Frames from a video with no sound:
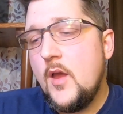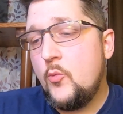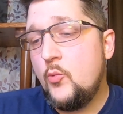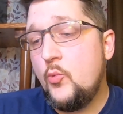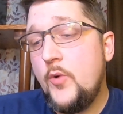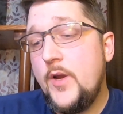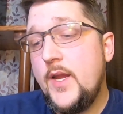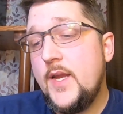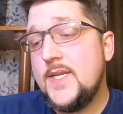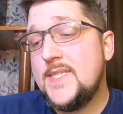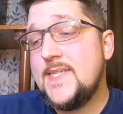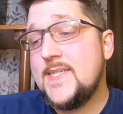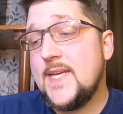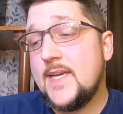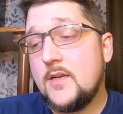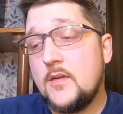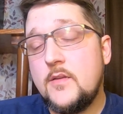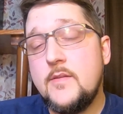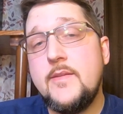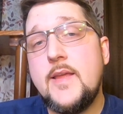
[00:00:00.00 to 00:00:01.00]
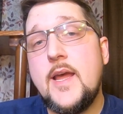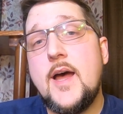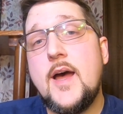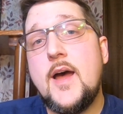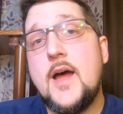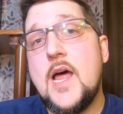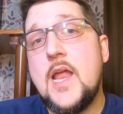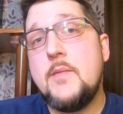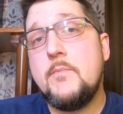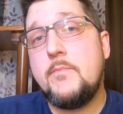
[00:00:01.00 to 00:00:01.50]
We settled
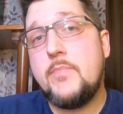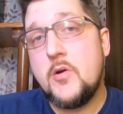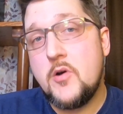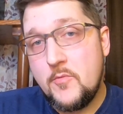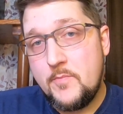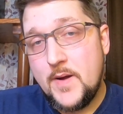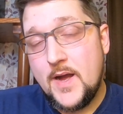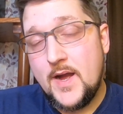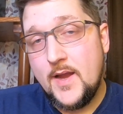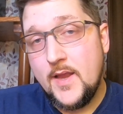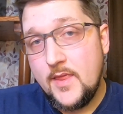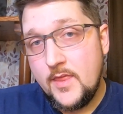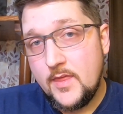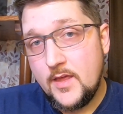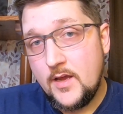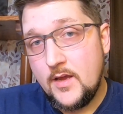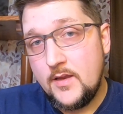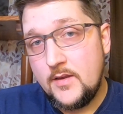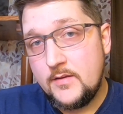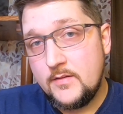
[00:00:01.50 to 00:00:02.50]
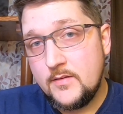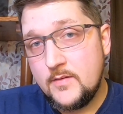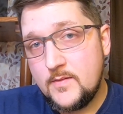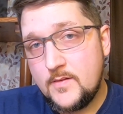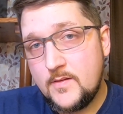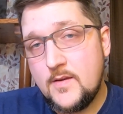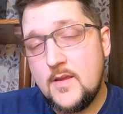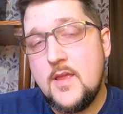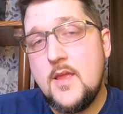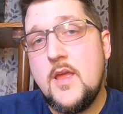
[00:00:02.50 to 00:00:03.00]
on ball
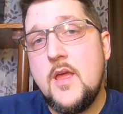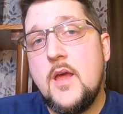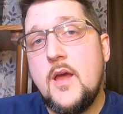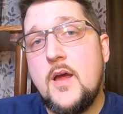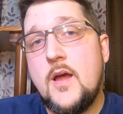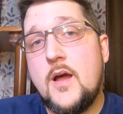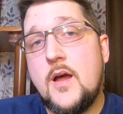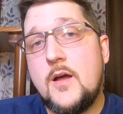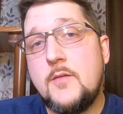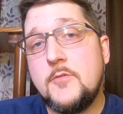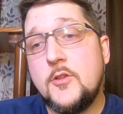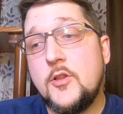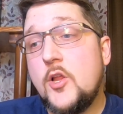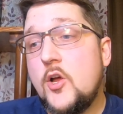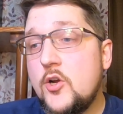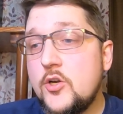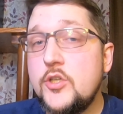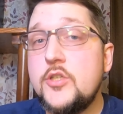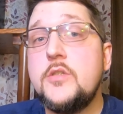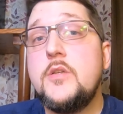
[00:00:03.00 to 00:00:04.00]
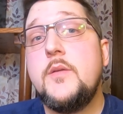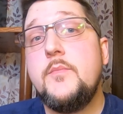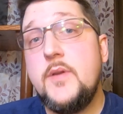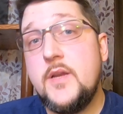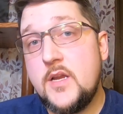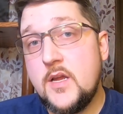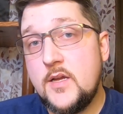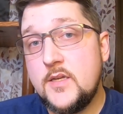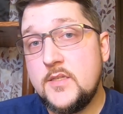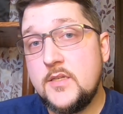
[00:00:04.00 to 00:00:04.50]
pythons, largely
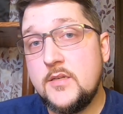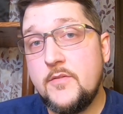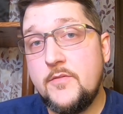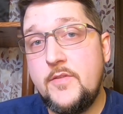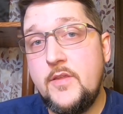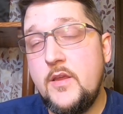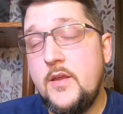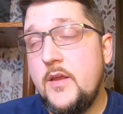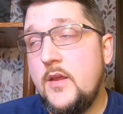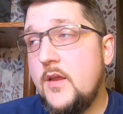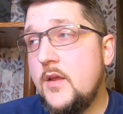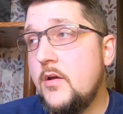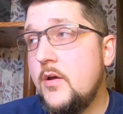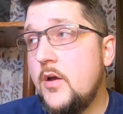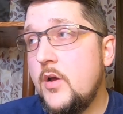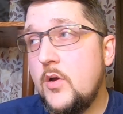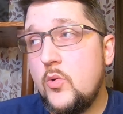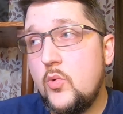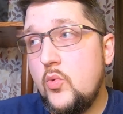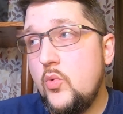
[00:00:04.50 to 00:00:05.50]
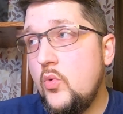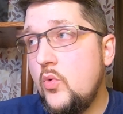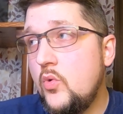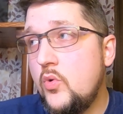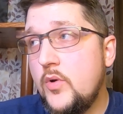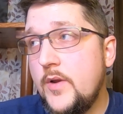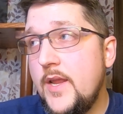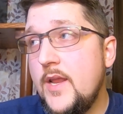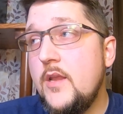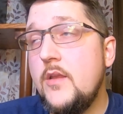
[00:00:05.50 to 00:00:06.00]
because of the
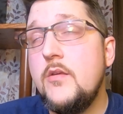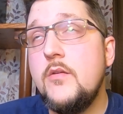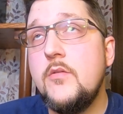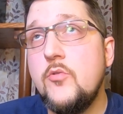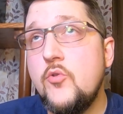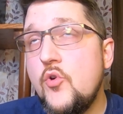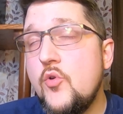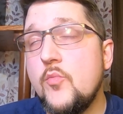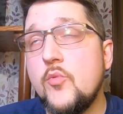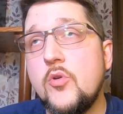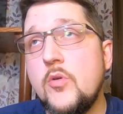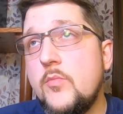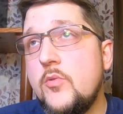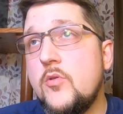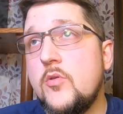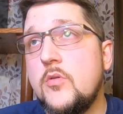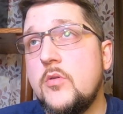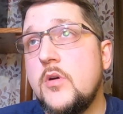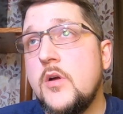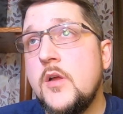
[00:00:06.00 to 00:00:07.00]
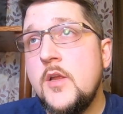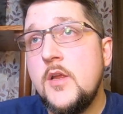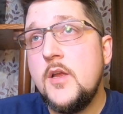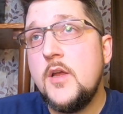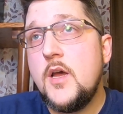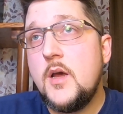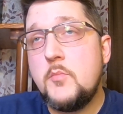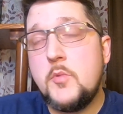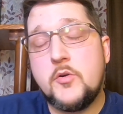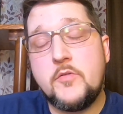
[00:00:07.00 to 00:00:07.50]
innumerable
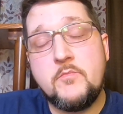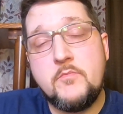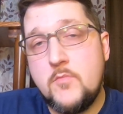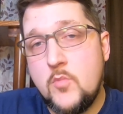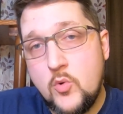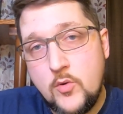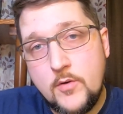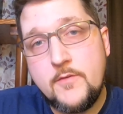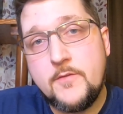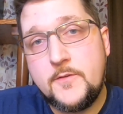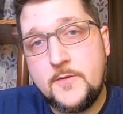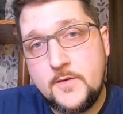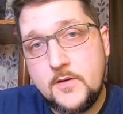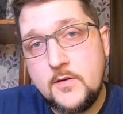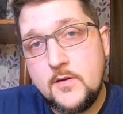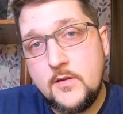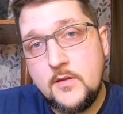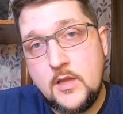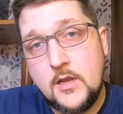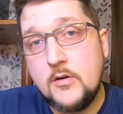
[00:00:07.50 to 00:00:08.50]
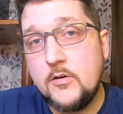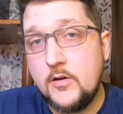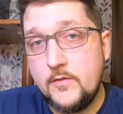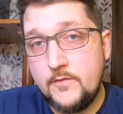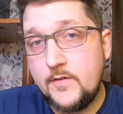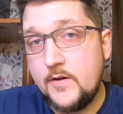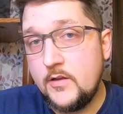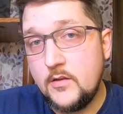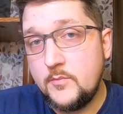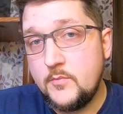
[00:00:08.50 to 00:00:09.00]
amount of morphs that are
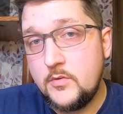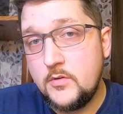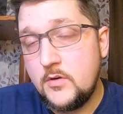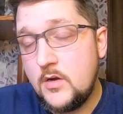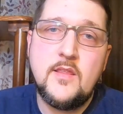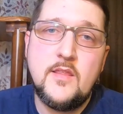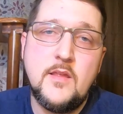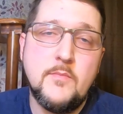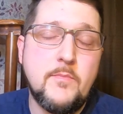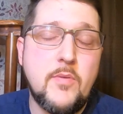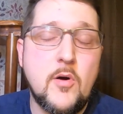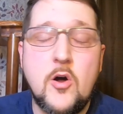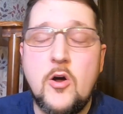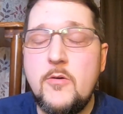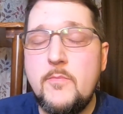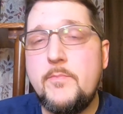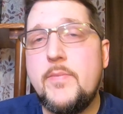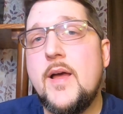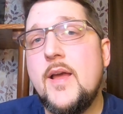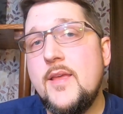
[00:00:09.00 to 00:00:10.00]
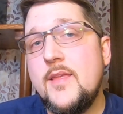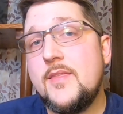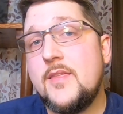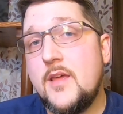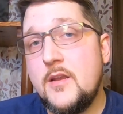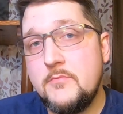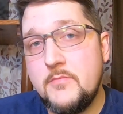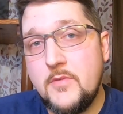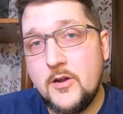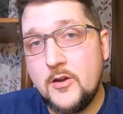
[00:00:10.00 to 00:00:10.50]
available. The ball
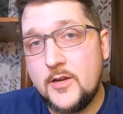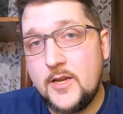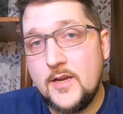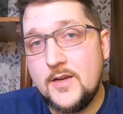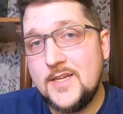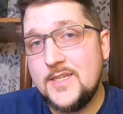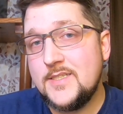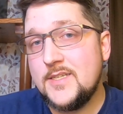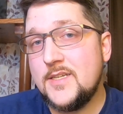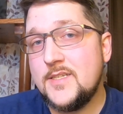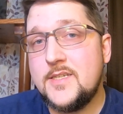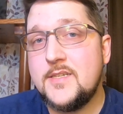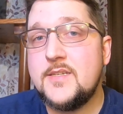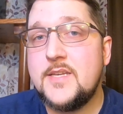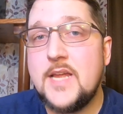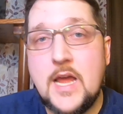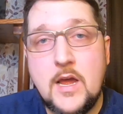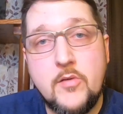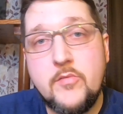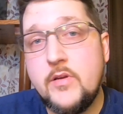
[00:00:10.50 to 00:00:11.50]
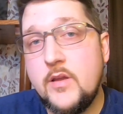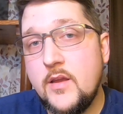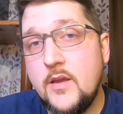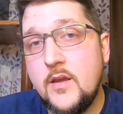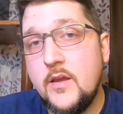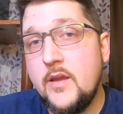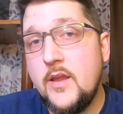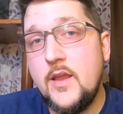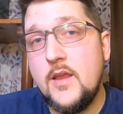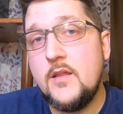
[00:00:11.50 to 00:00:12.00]
python market is
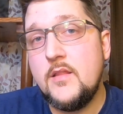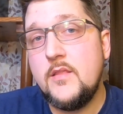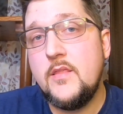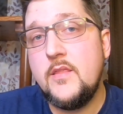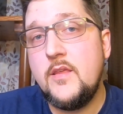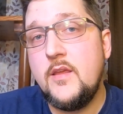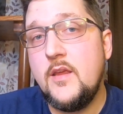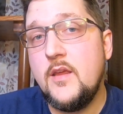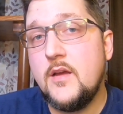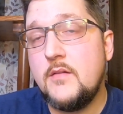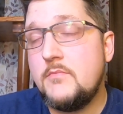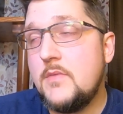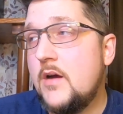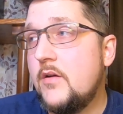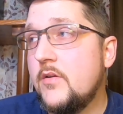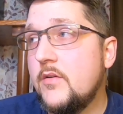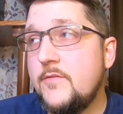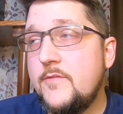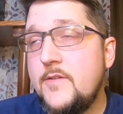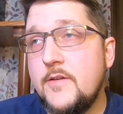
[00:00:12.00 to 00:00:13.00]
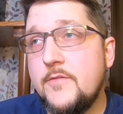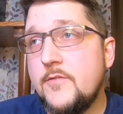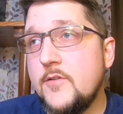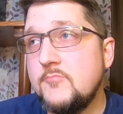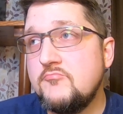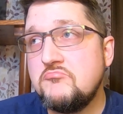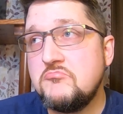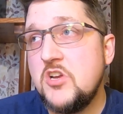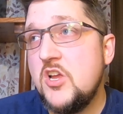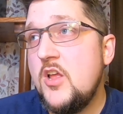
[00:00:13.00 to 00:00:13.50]
astounding in the amount of
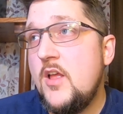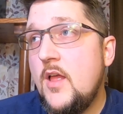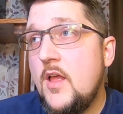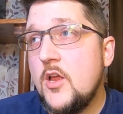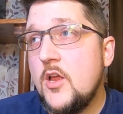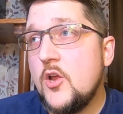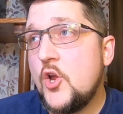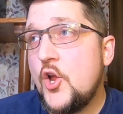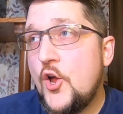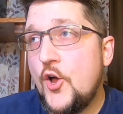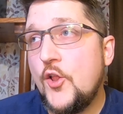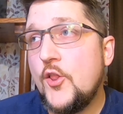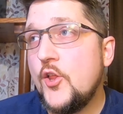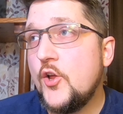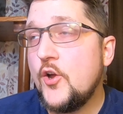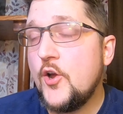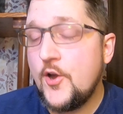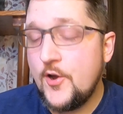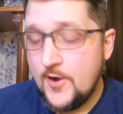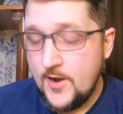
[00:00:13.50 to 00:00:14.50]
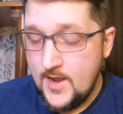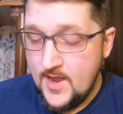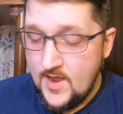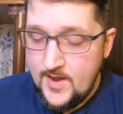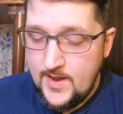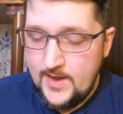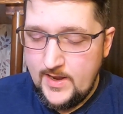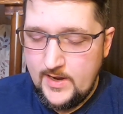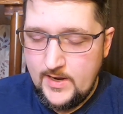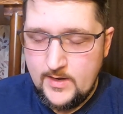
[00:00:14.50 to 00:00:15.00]
different color
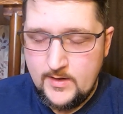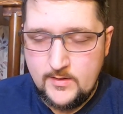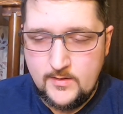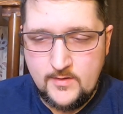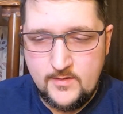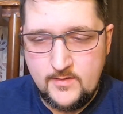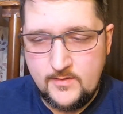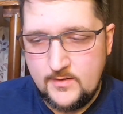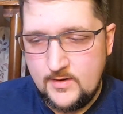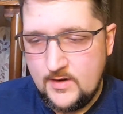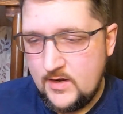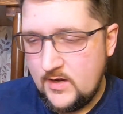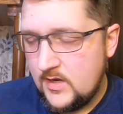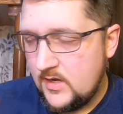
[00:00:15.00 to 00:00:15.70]
and